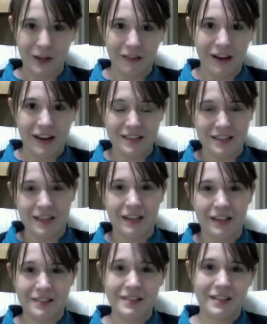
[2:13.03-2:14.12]
late as it
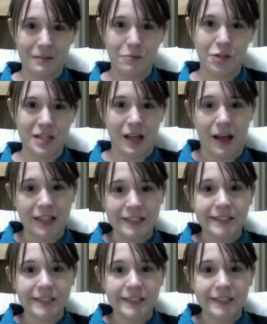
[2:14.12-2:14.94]
is, and I'm just like,